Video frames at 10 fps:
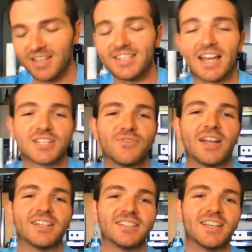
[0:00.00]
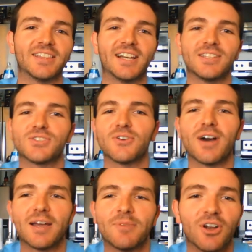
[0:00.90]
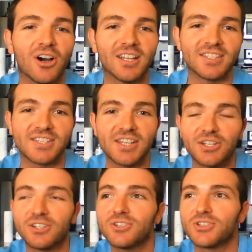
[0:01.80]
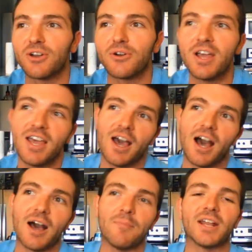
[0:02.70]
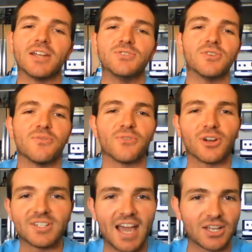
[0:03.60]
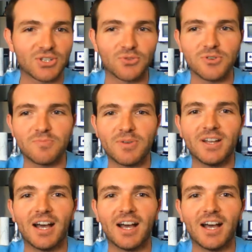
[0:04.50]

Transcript: tax filing deadline, so I'm an audit senior, so but I do know for our tax group,